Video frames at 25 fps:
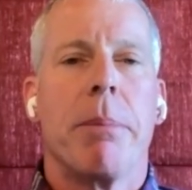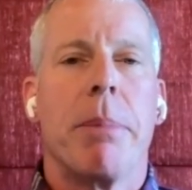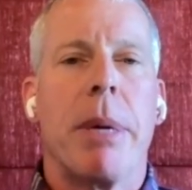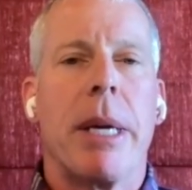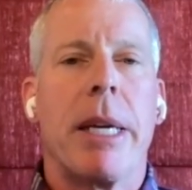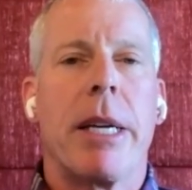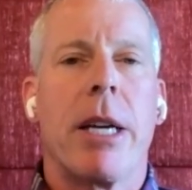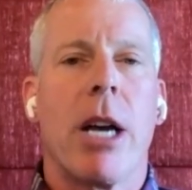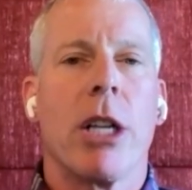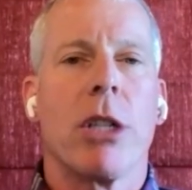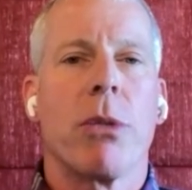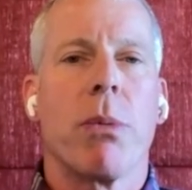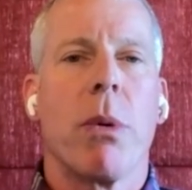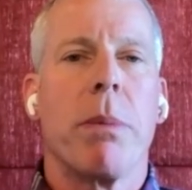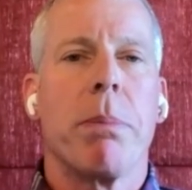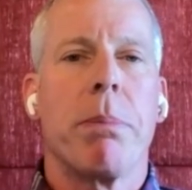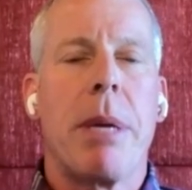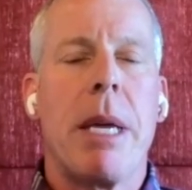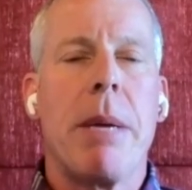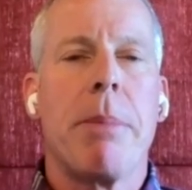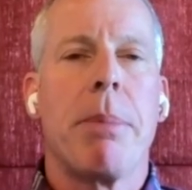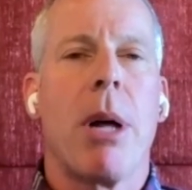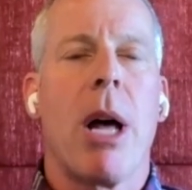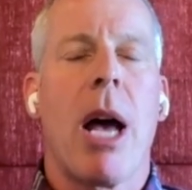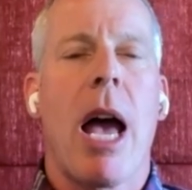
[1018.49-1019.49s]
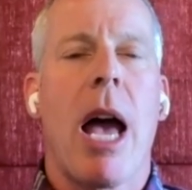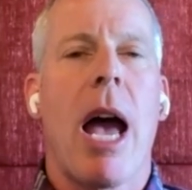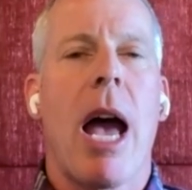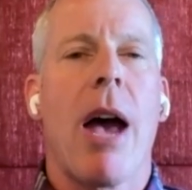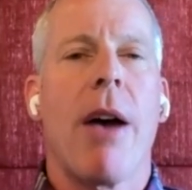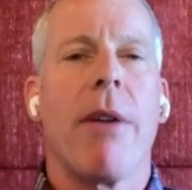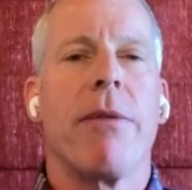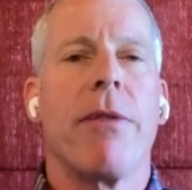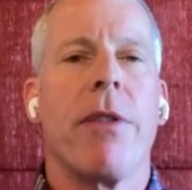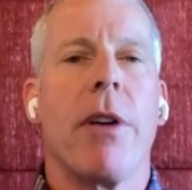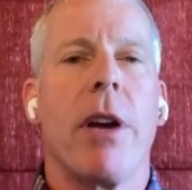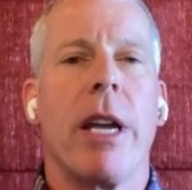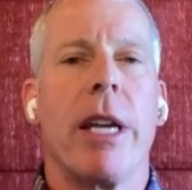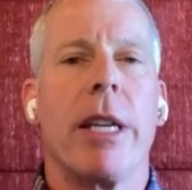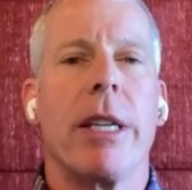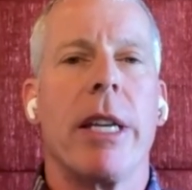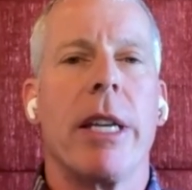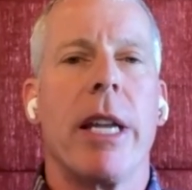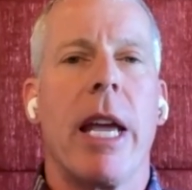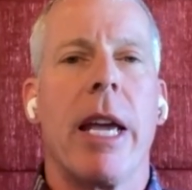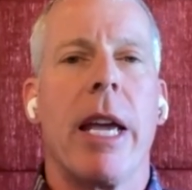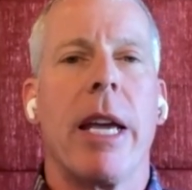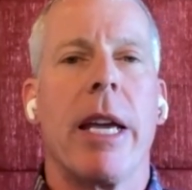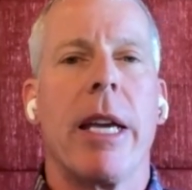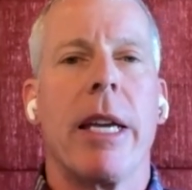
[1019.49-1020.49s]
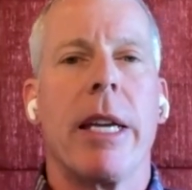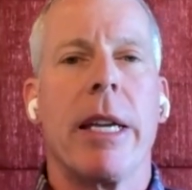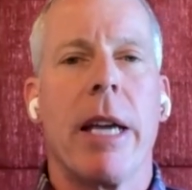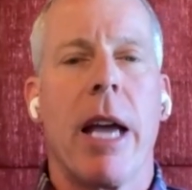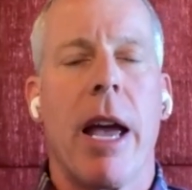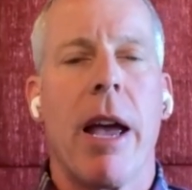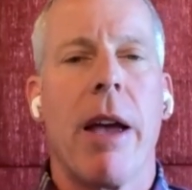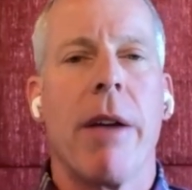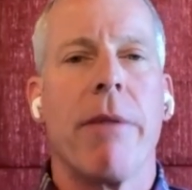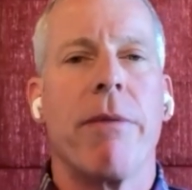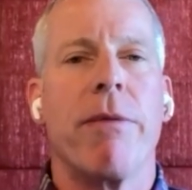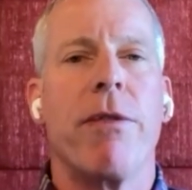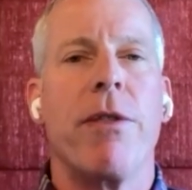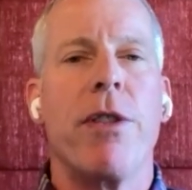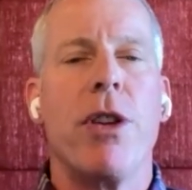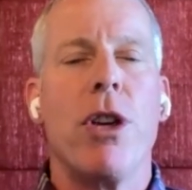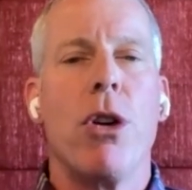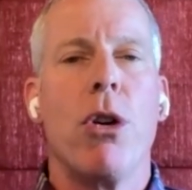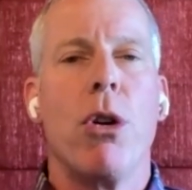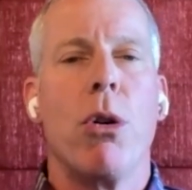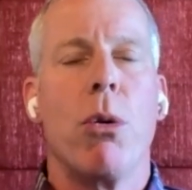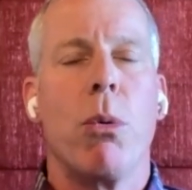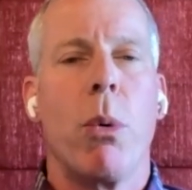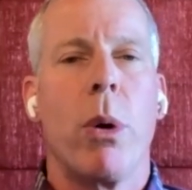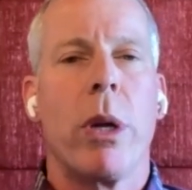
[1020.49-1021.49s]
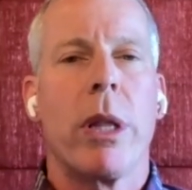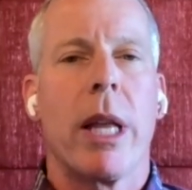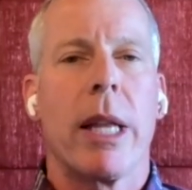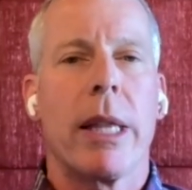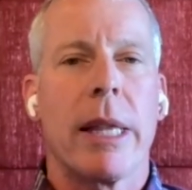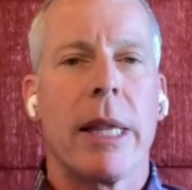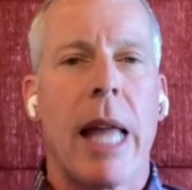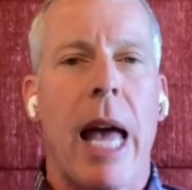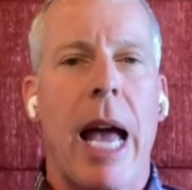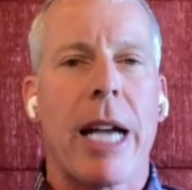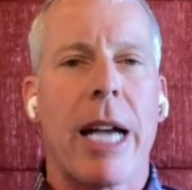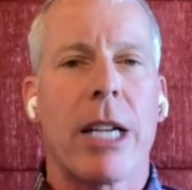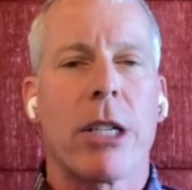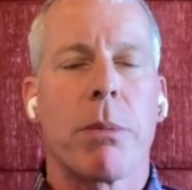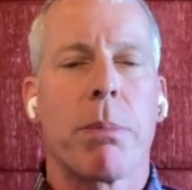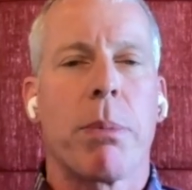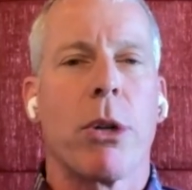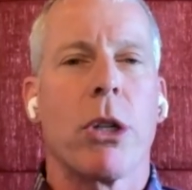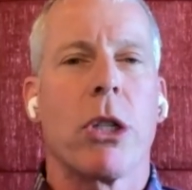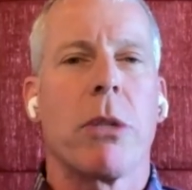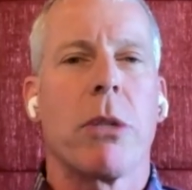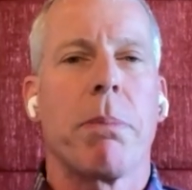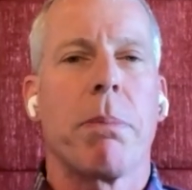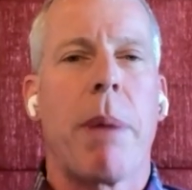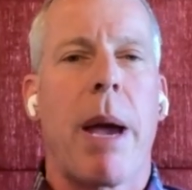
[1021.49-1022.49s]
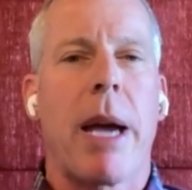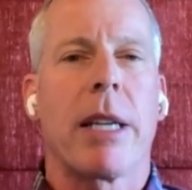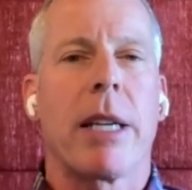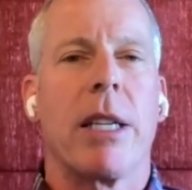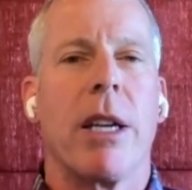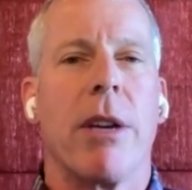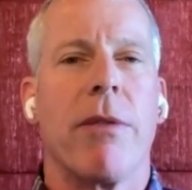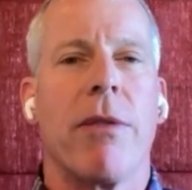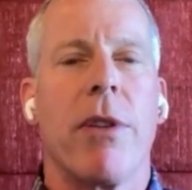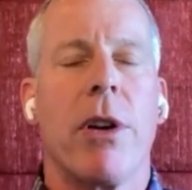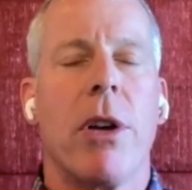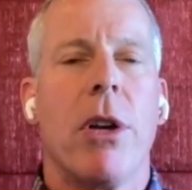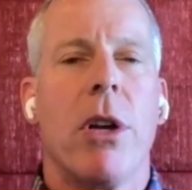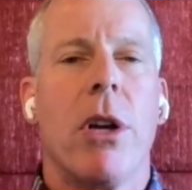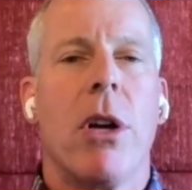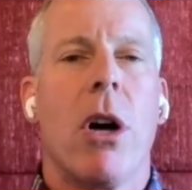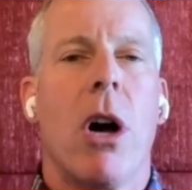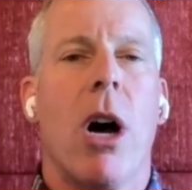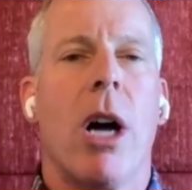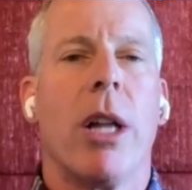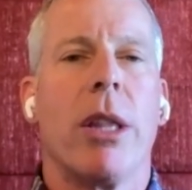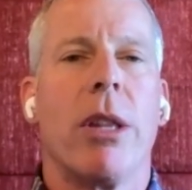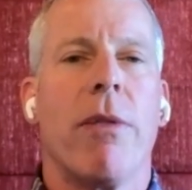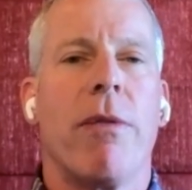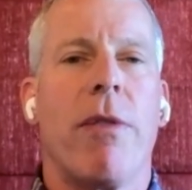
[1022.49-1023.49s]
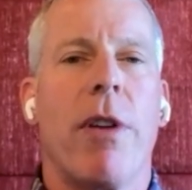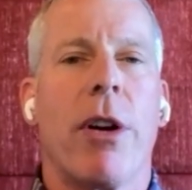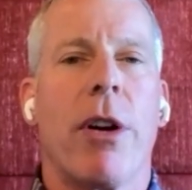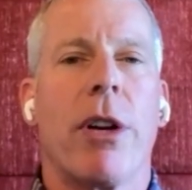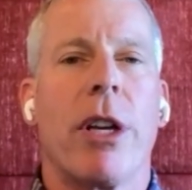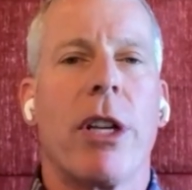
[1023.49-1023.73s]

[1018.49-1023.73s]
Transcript: Because when people have a view that lacks perspective on the